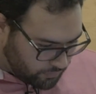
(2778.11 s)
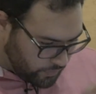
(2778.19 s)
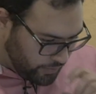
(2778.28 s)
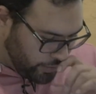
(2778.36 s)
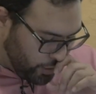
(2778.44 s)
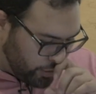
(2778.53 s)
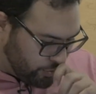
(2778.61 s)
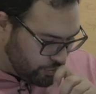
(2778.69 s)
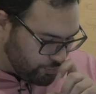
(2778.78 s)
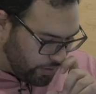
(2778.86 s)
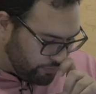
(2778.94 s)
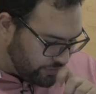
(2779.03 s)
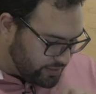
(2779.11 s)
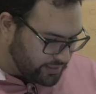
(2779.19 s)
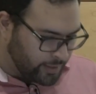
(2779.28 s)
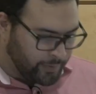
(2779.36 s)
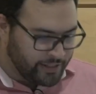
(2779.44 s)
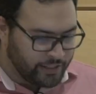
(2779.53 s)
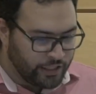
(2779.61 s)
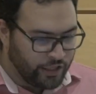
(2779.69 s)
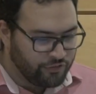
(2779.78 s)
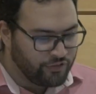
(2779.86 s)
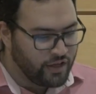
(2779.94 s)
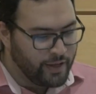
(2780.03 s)
And they all use roughly the same idea
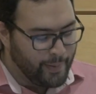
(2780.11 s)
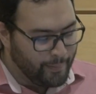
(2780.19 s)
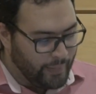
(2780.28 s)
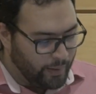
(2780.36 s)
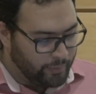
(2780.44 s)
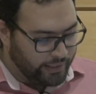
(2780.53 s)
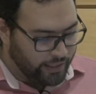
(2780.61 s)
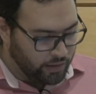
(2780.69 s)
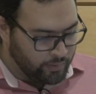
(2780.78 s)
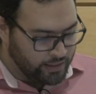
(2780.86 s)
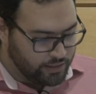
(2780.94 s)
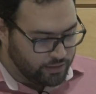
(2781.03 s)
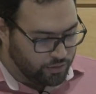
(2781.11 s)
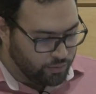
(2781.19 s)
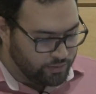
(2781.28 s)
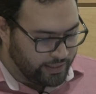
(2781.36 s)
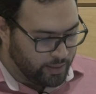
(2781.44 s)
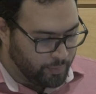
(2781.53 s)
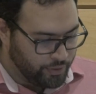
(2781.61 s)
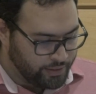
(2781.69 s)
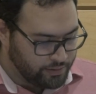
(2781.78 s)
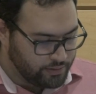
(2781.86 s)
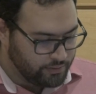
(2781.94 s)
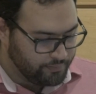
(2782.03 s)
of mapping elements to data
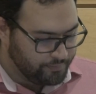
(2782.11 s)
points.